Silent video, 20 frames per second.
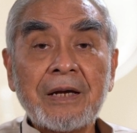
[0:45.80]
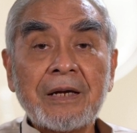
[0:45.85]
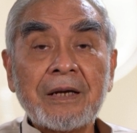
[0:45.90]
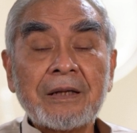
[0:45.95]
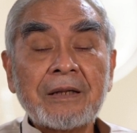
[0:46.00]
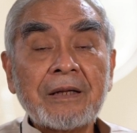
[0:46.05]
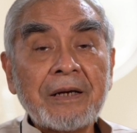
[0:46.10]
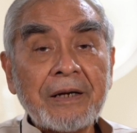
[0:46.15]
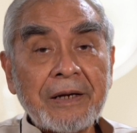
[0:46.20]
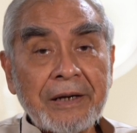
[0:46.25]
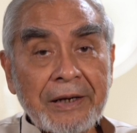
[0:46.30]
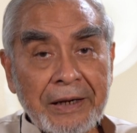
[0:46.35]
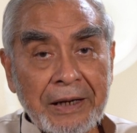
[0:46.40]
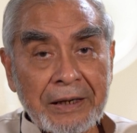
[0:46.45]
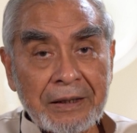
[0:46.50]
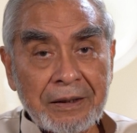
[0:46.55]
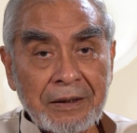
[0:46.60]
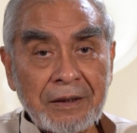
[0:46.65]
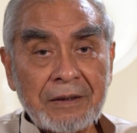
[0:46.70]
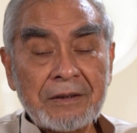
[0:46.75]
The
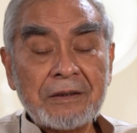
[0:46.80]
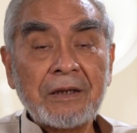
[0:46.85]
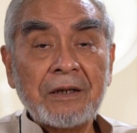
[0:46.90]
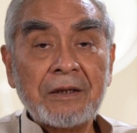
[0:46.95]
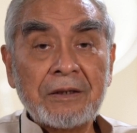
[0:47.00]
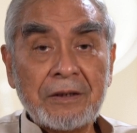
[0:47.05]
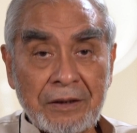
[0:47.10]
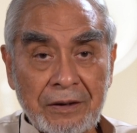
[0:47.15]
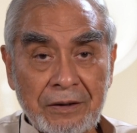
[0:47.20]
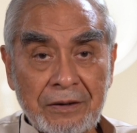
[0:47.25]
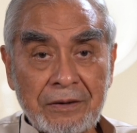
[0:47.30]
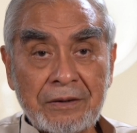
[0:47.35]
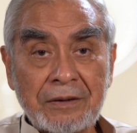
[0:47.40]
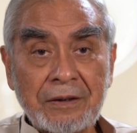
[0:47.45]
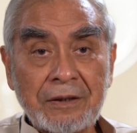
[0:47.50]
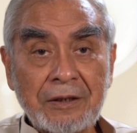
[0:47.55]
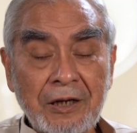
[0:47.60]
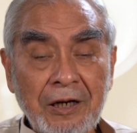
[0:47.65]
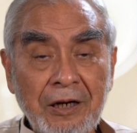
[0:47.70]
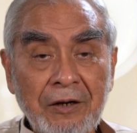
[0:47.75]
end result is
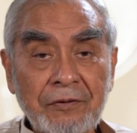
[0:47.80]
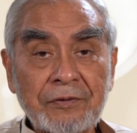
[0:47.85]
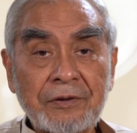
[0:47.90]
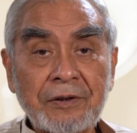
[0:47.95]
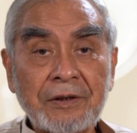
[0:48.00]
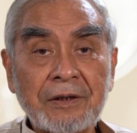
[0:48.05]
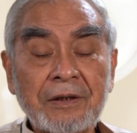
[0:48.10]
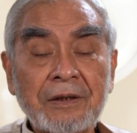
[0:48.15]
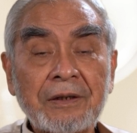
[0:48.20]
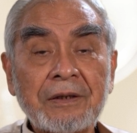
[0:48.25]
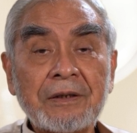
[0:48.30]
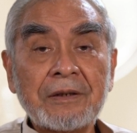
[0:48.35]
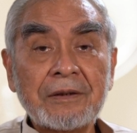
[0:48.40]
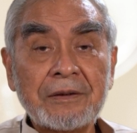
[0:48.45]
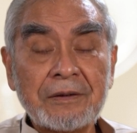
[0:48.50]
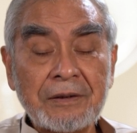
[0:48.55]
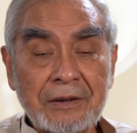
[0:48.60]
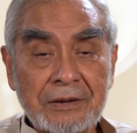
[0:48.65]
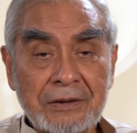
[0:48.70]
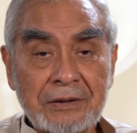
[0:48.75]
that after
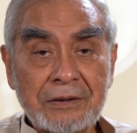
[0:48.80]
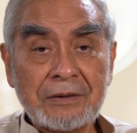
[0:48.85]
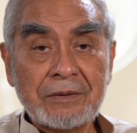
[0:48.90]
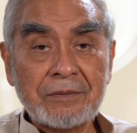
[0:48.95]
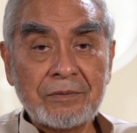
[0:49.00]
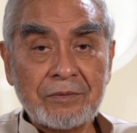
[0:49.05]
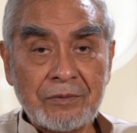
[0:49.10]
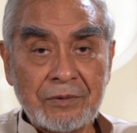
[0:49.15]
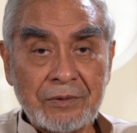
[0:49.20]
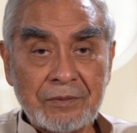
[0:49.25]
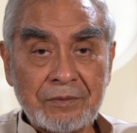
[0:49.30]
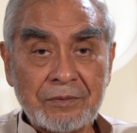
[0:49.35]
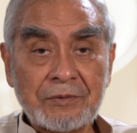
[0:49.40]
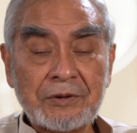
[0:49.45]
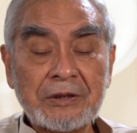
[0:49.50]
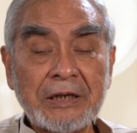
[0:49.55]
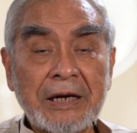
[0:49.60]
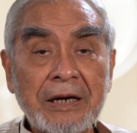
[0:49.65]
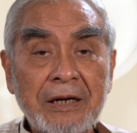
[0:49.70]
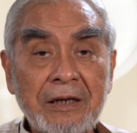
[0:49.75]
this
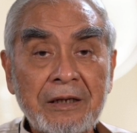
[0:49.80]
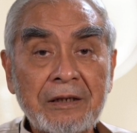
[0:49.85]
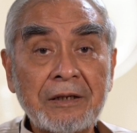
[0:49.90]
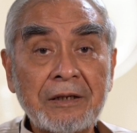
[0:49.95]
child